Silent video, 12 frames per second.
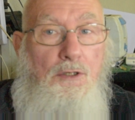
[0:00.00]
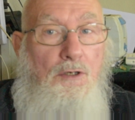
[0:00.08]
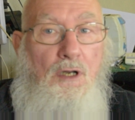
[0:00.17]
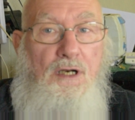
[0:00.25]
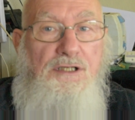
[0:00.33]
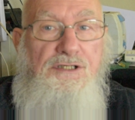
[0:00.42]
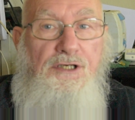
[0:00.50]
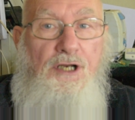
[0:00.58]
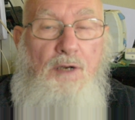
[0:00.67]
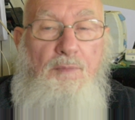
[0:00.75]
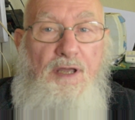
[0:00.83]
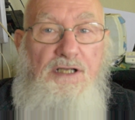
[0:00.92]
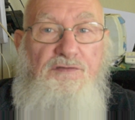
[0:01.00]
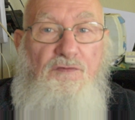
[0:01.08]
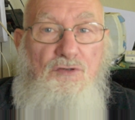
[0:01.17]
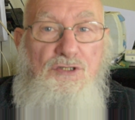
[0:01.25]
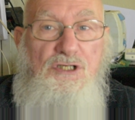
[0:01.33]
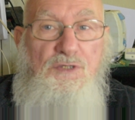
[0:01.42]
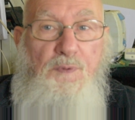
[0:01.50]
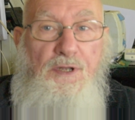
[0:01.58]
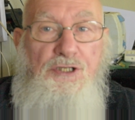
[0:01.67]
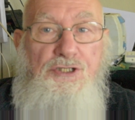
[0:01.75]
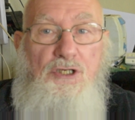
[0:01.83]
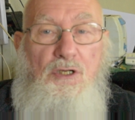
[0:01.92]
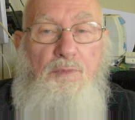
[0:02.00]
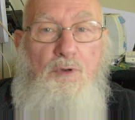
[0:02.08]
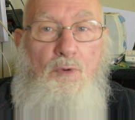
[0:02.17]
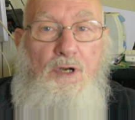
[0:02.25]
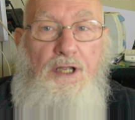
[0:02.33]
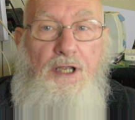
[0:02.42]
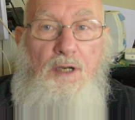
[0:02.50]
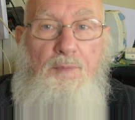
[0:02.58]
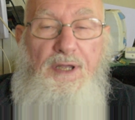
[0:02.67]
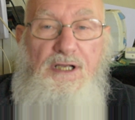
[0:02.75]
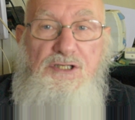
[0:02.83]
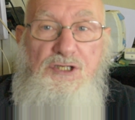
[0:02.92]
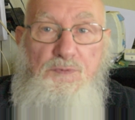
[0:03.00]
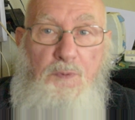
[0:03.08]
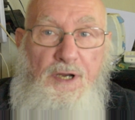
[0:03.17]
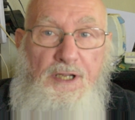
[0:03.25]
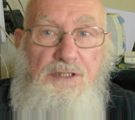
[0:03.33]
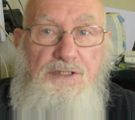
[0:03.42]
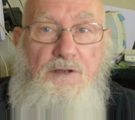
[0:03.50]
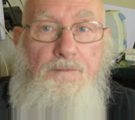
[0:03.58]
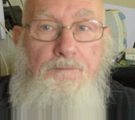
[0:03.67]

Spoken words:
Not as an airbags full suspension. I'll be running airbags and springs.